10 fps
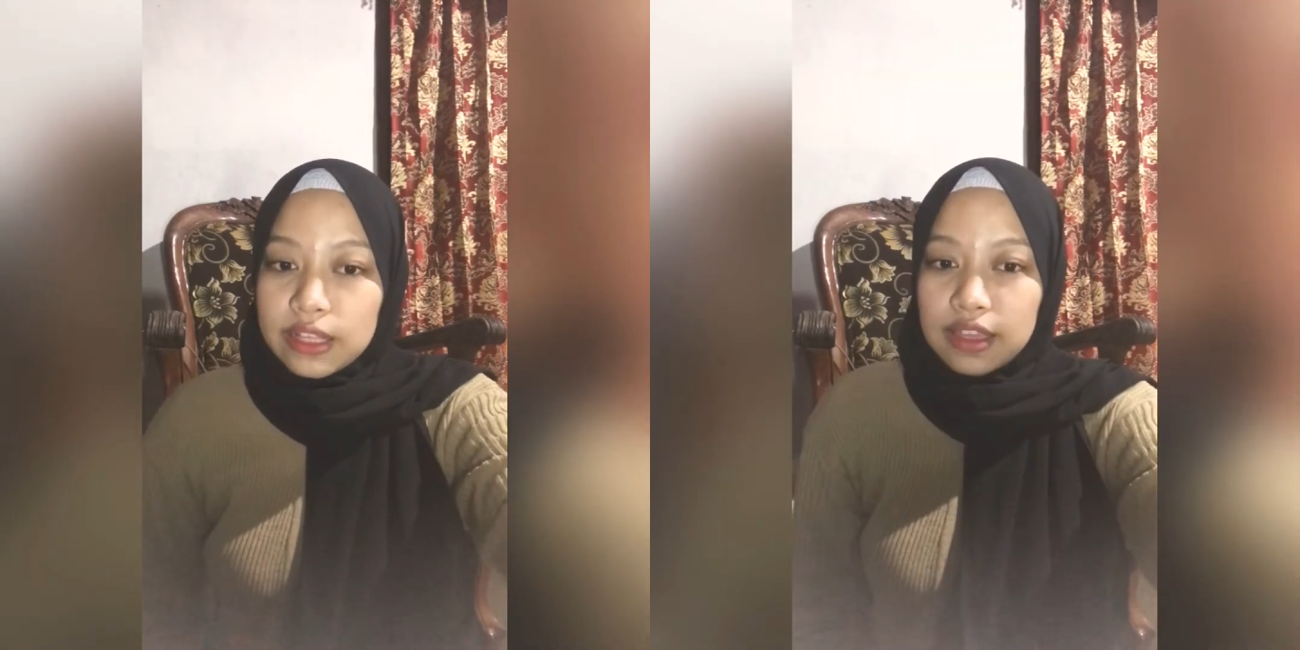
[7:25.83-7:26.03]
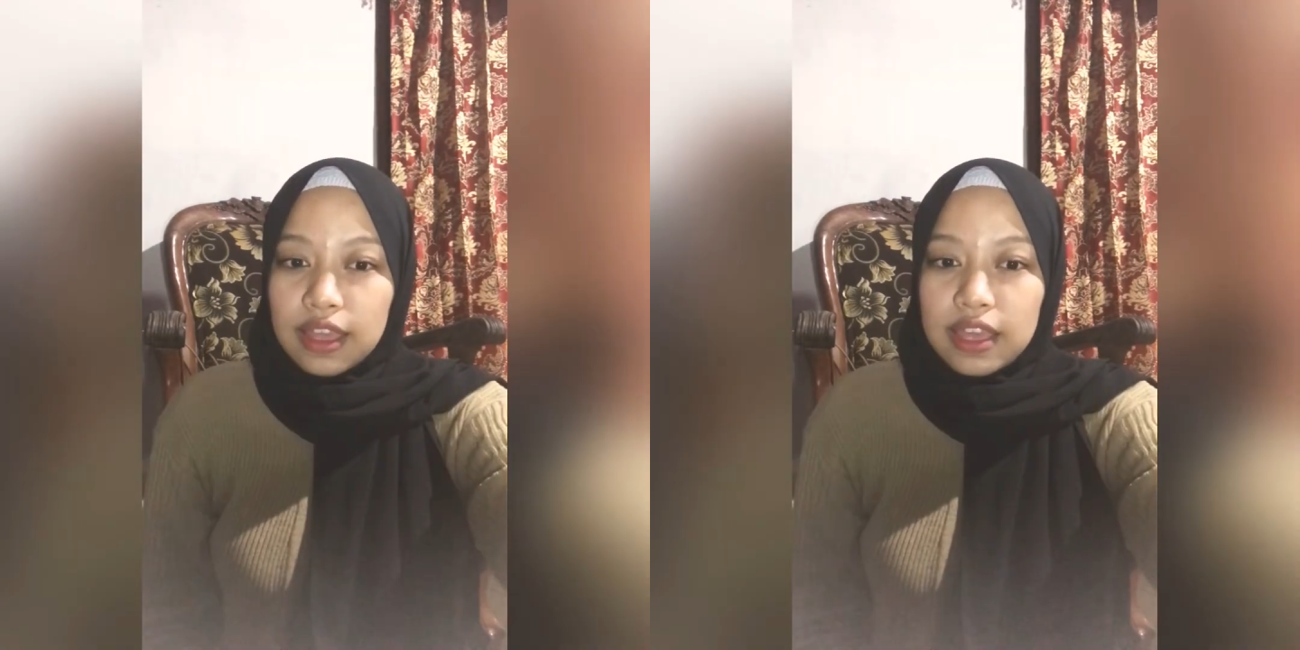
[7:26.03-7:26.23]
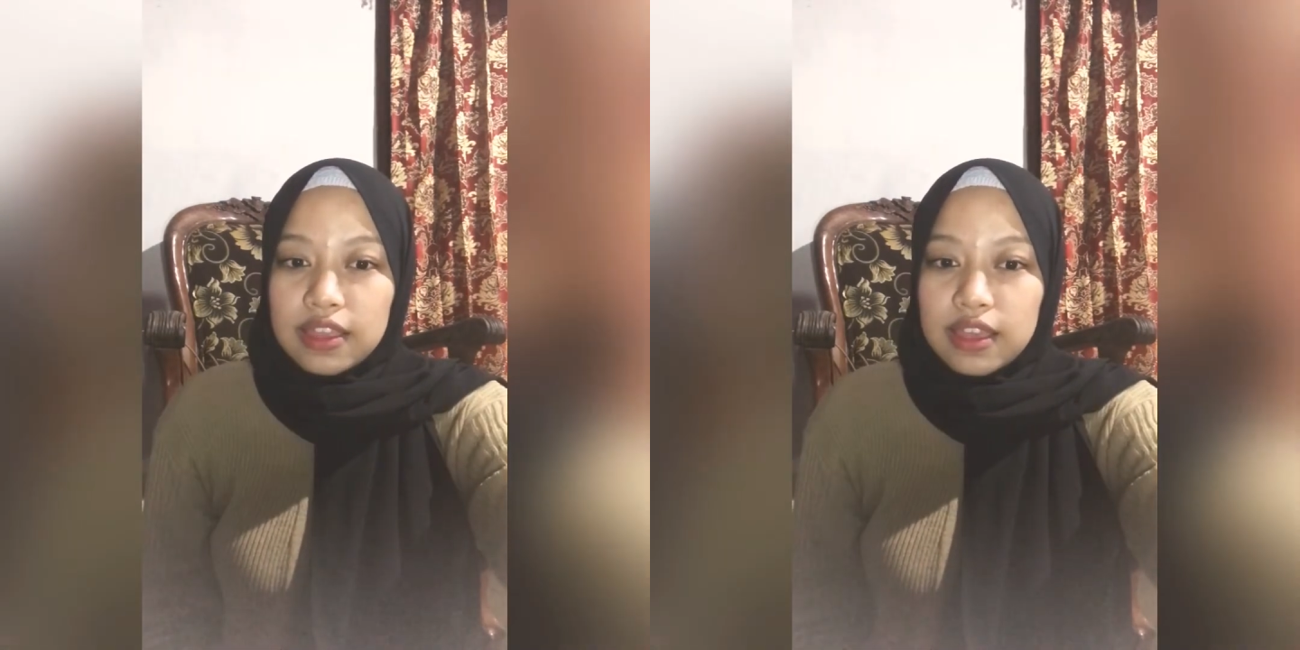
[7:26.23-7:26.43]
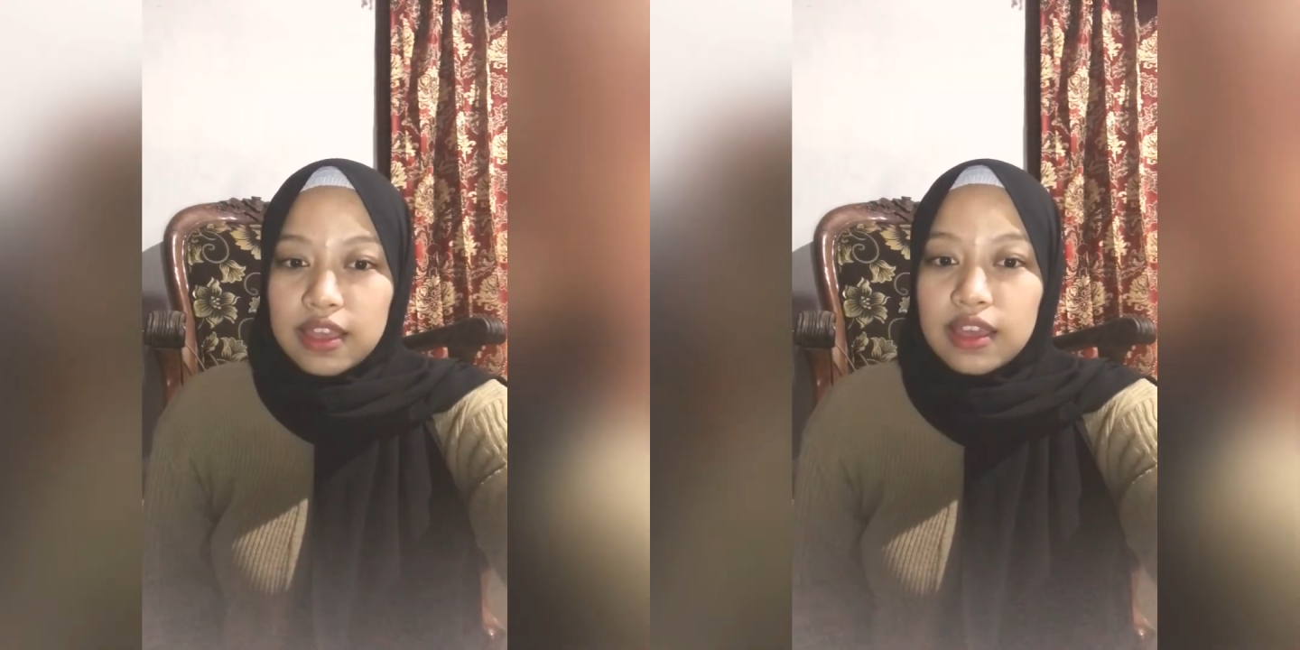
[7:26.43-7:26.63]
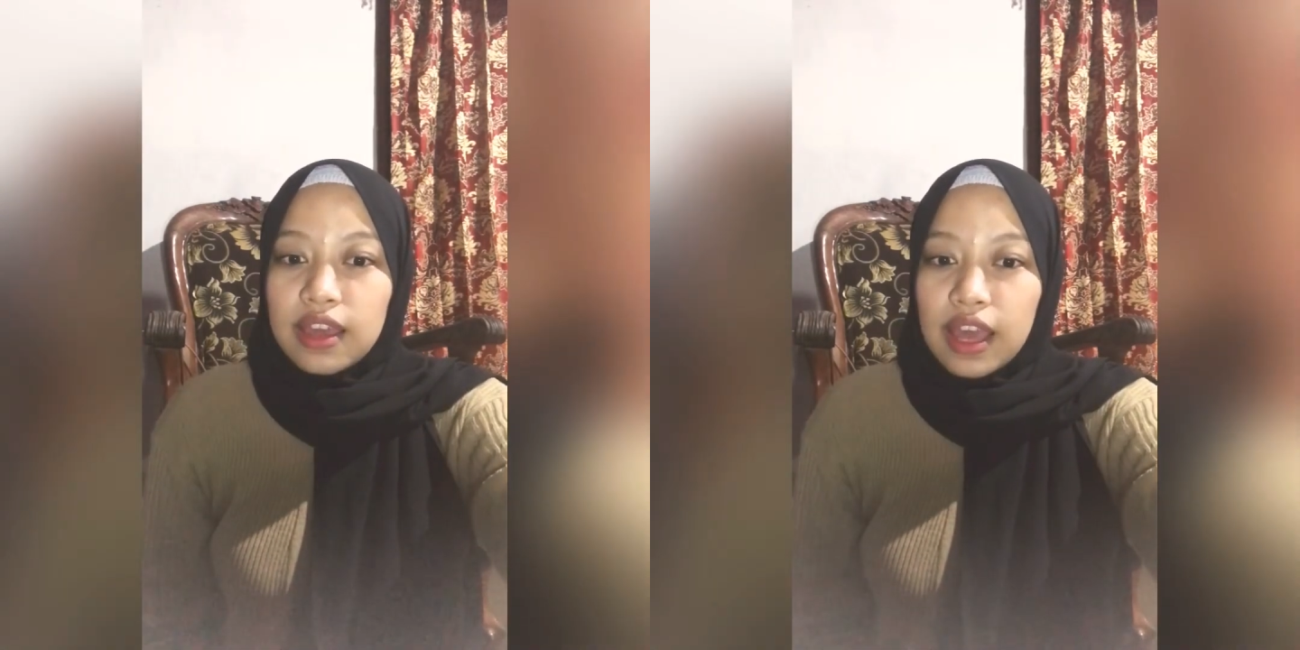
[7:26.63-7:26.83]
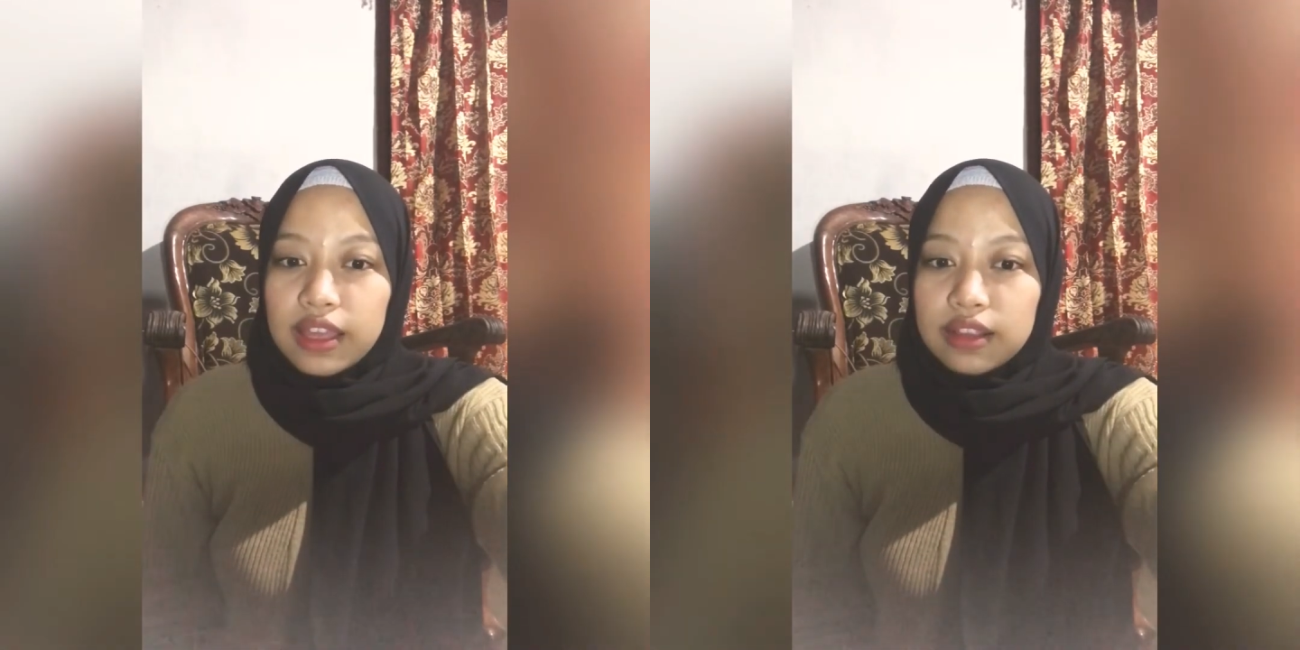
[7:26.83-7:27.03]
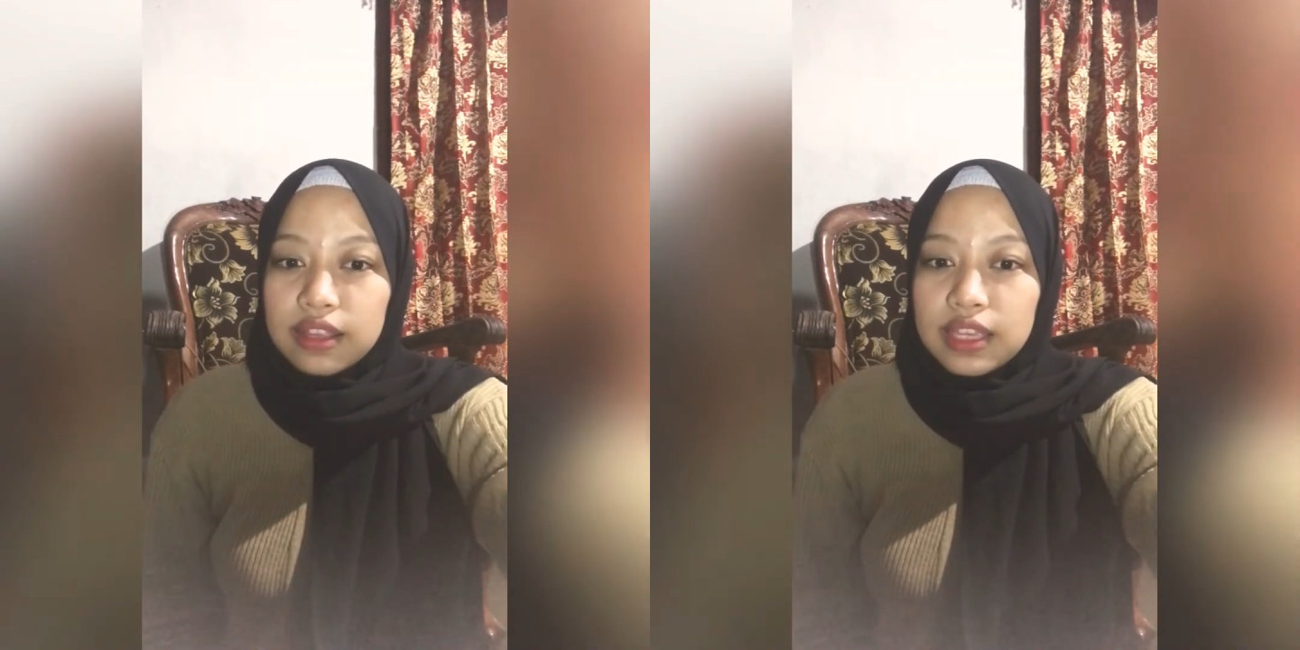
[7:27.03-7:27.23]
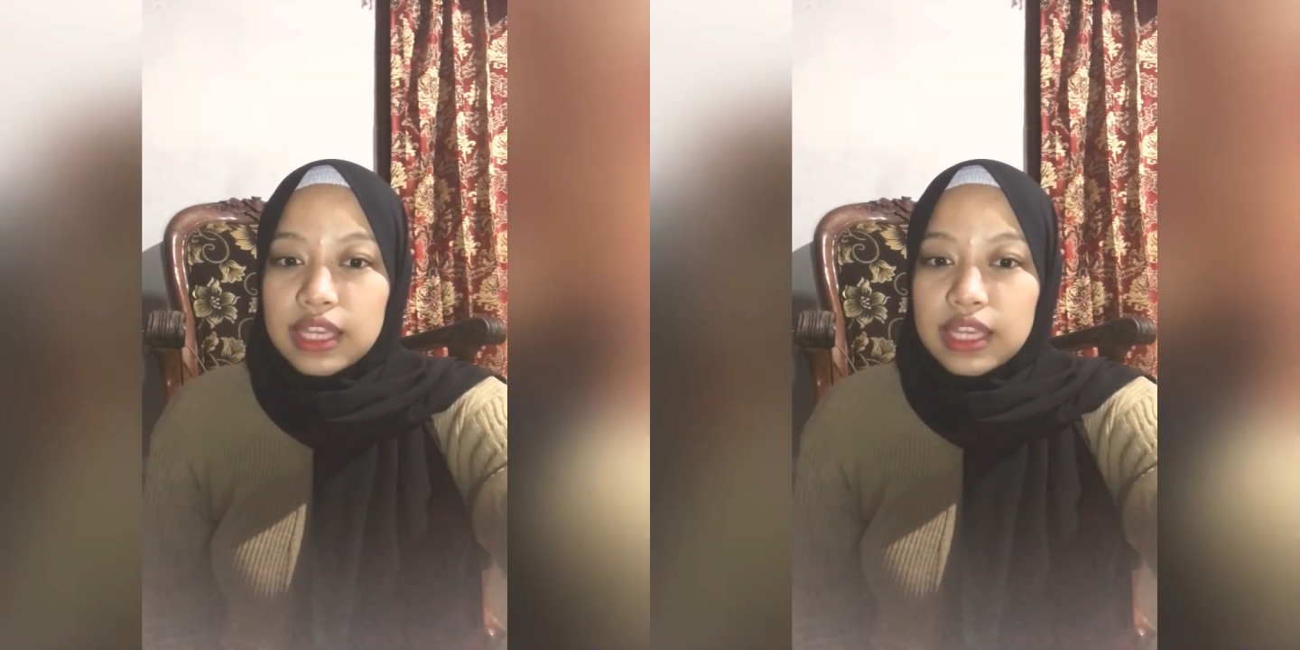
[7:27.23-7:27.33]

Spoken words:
engaging highly